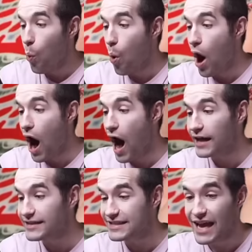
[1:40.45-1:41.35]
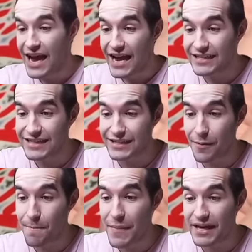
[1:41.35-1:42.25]
What? Is this
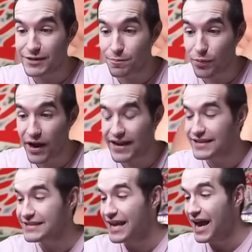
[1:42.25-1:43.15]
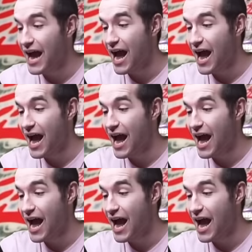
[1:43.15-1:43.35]
a misprint?